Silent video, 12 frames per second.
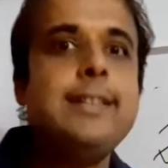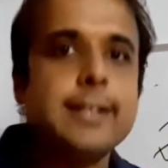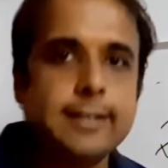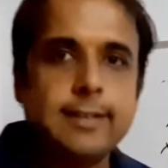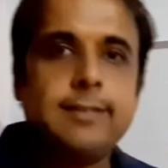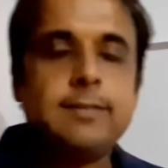
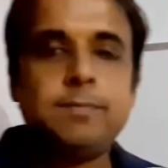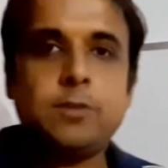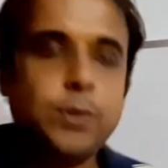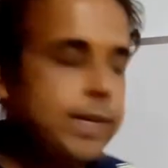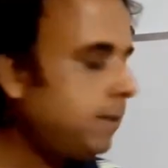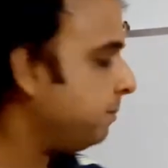other,
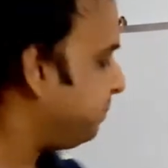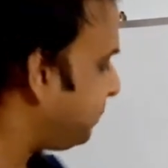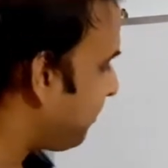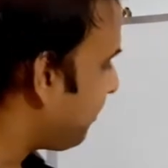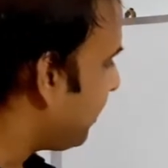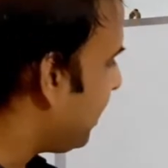right?
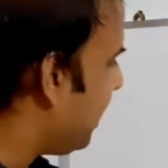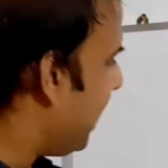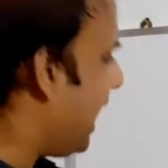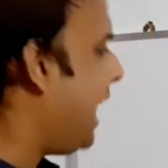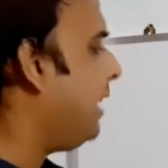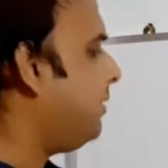
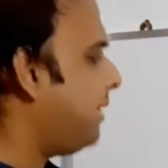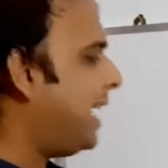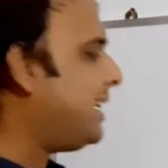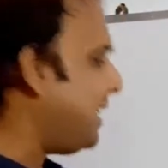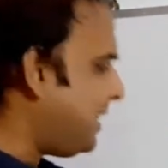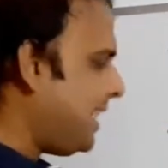And as
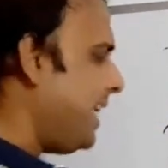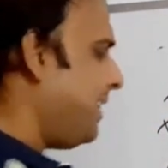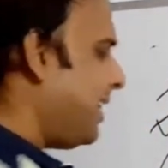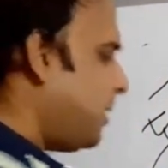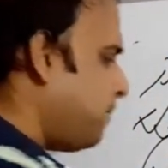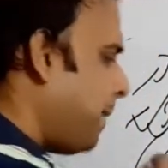I said,
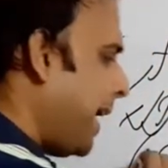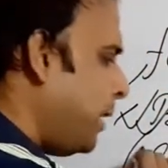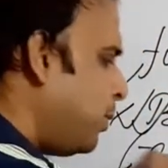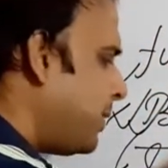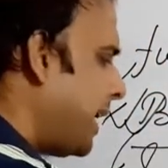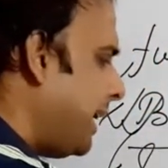that
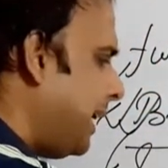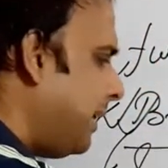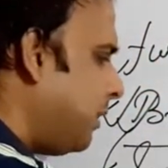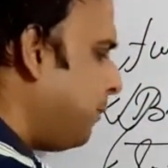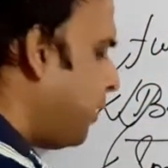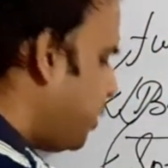spirocyclic,
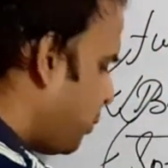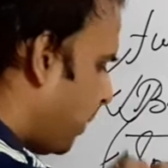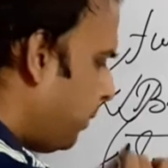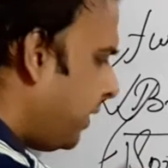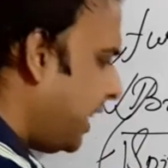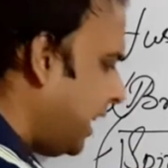the first
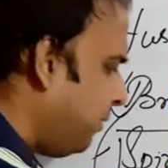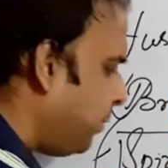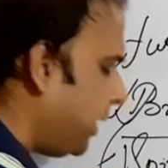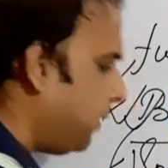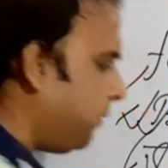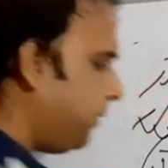one, we are left with
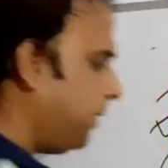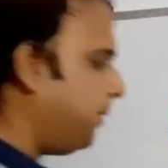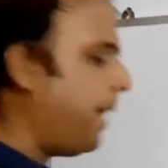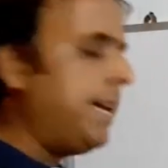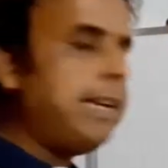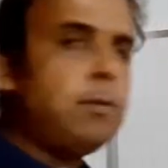the
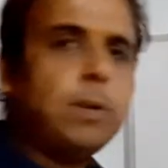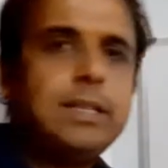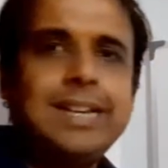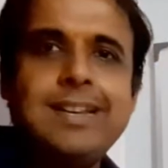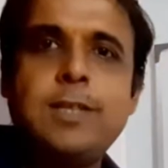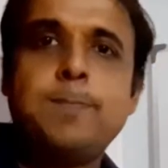final one,
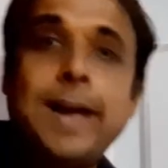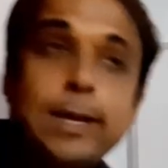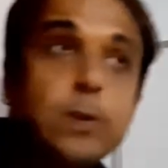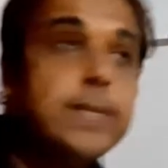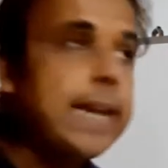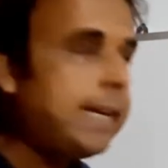that is
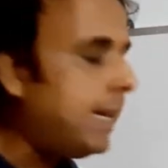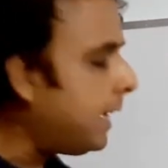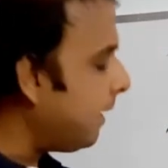spirocyclic.